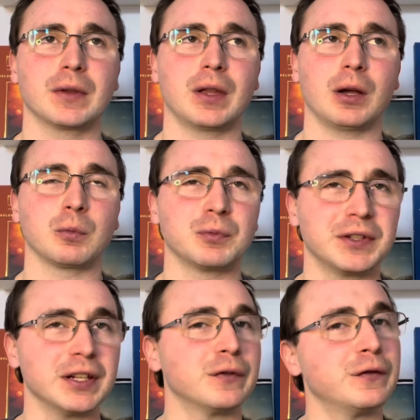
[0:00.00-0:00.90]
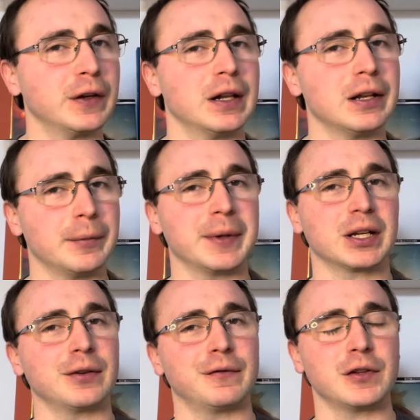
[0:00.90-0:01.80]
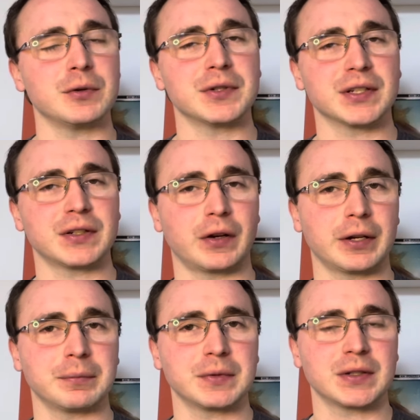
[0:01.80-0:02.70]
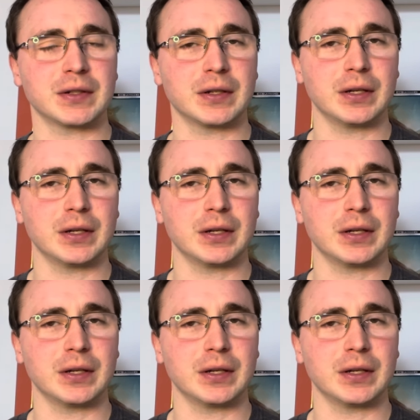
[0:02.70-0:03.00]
I did feel a little bit confused at times.